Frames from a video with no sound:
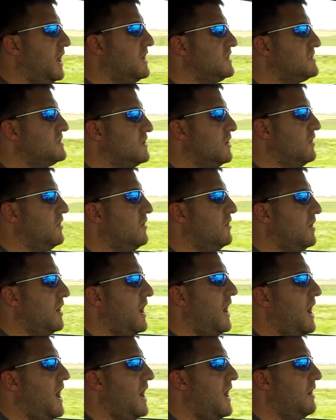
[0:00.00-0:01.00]
So
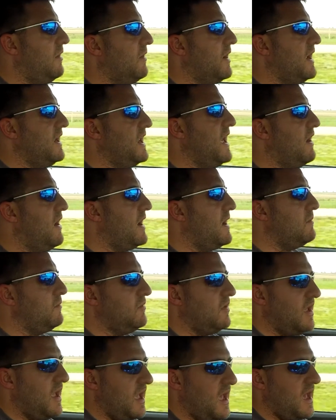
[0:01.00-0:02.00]
right now I'm
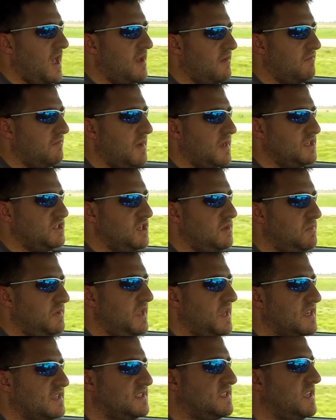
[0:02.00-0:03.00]
have my
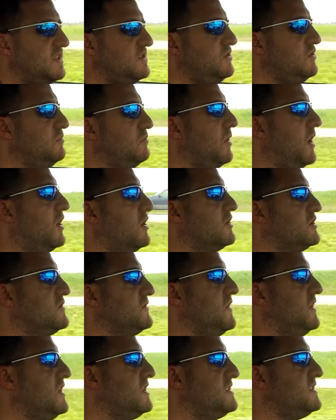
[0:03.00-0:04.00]
GPS set to
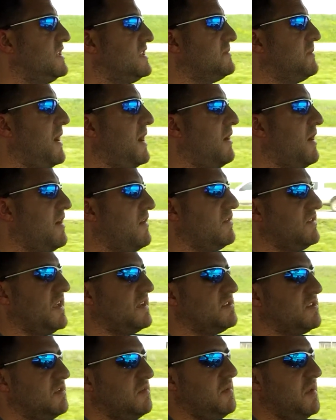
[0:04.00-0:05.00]
Bartlesville. It says my arrival
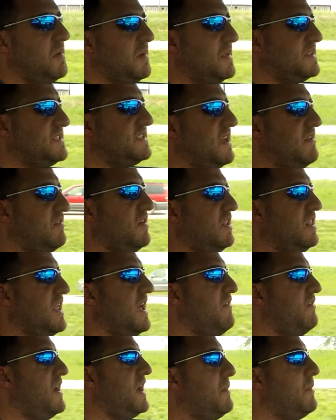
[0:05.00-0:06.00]
time is going to be about
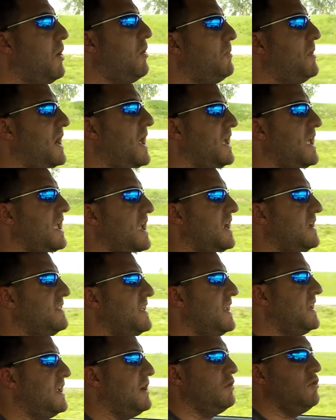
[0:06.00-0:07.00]
7:11. I'm hoping I can get
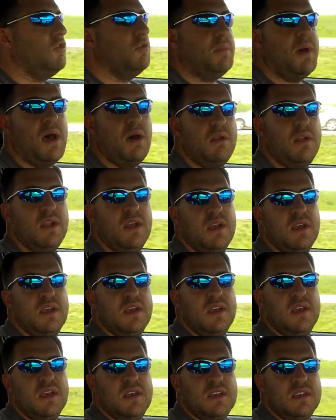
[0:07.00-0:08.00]
that down to about
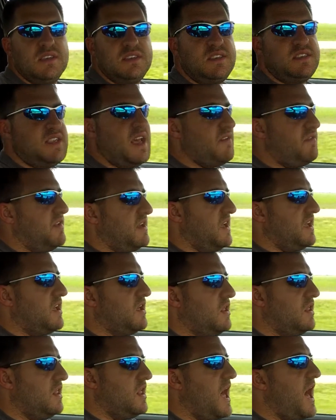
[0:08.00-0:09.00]
7
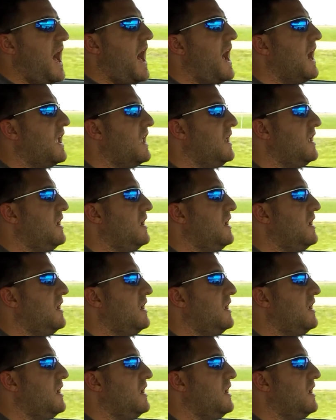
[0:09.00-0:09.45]
o'clock.